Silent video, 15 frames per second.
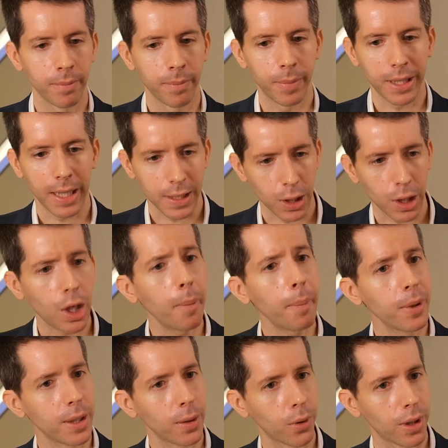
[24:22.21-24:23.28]
but as a
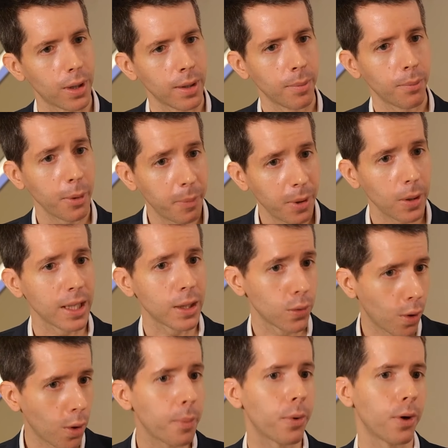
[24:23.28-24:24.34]
company, we're preparing to
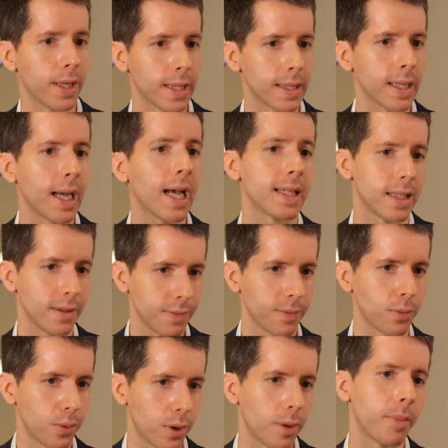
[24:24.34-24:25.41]
operate as if
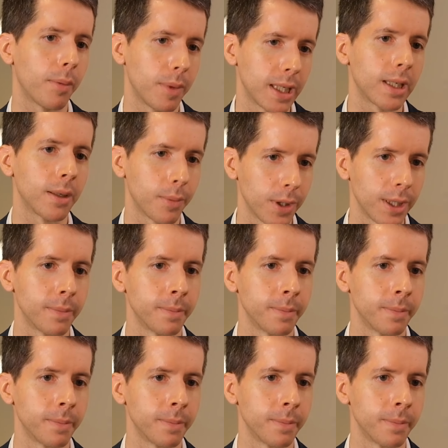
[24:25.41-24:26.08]
we were a public company.